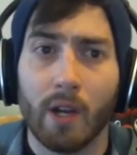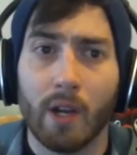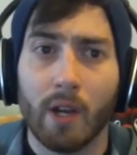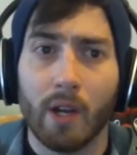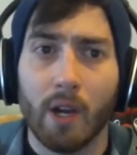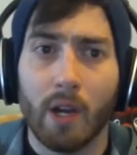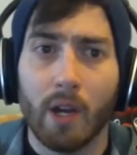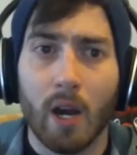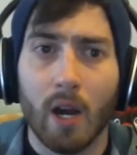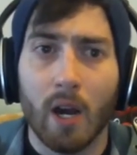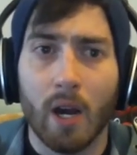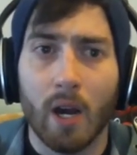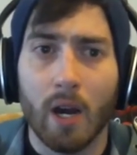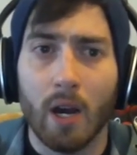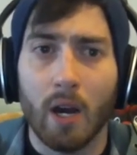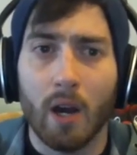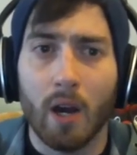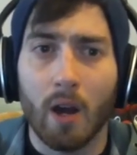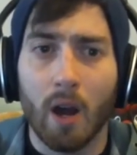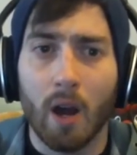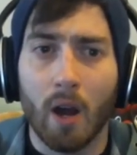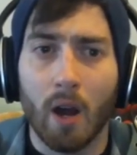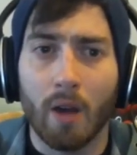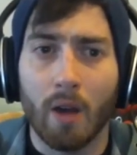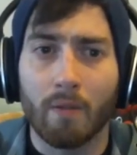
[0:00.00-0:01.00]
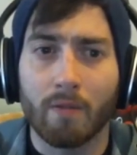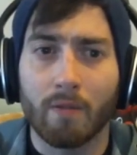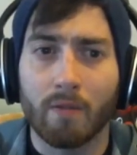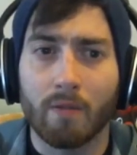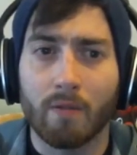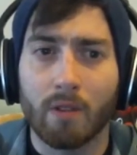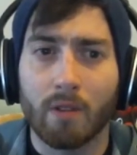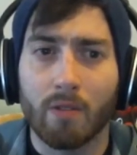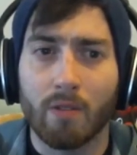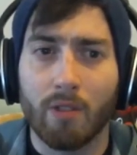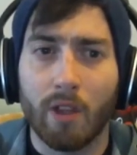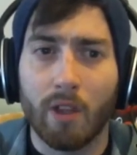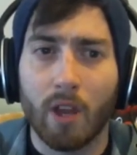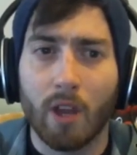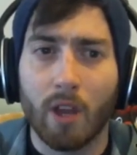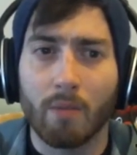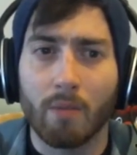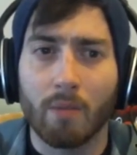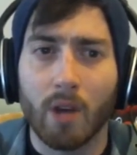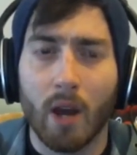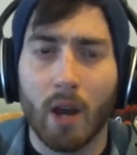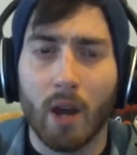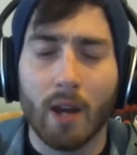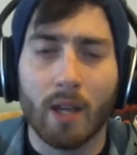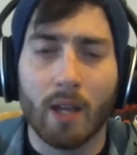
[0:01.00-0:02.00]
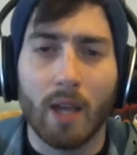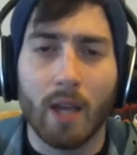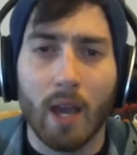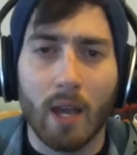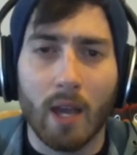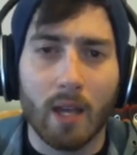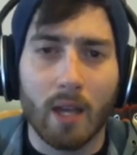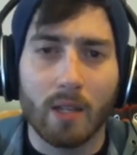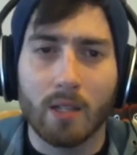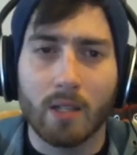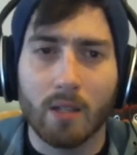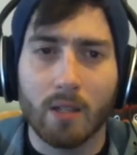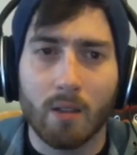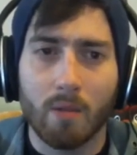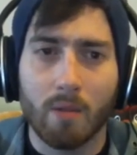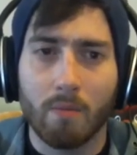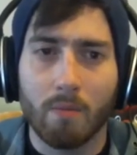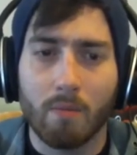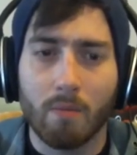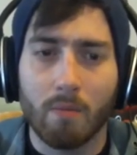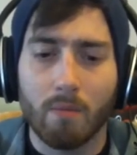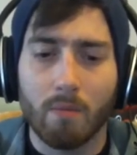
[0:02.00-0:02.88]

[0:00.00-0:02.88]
Uh, I think I'm kind of getting into the